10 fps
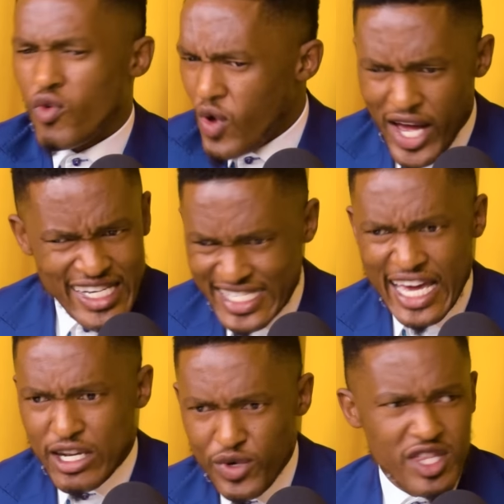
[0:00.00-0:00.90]

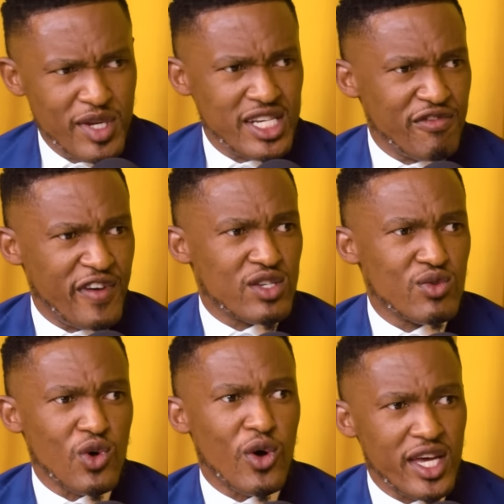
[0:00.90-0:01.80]
understand with immediate effect,
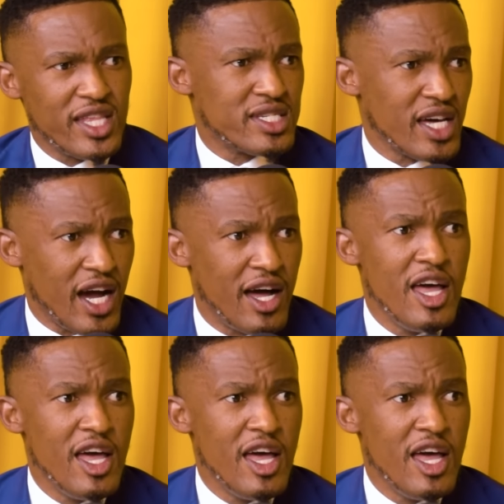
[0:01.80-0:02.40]
okay, this is the car.